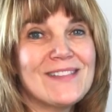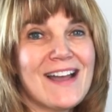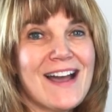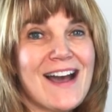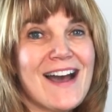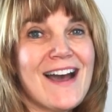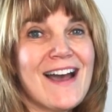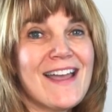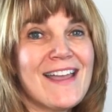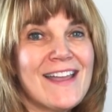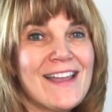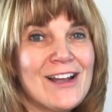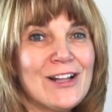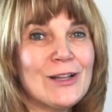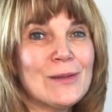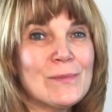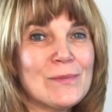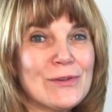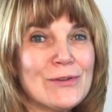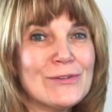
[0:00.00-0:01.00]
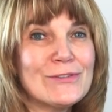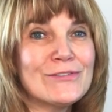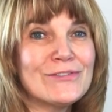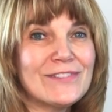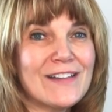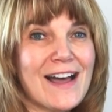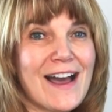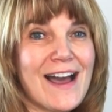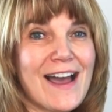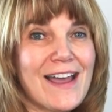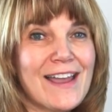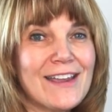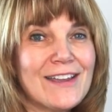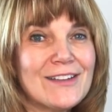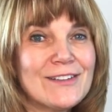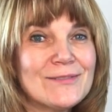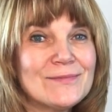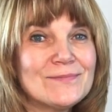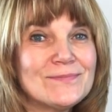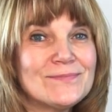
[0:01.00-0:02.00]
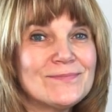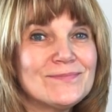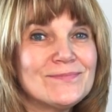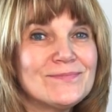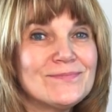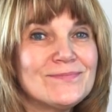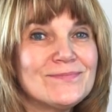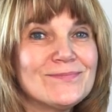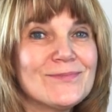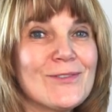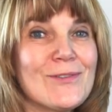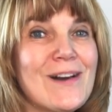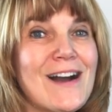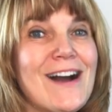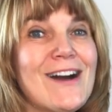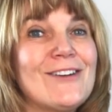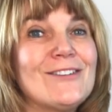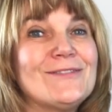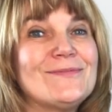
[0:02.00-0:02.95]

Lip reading: I help you fly. Wow.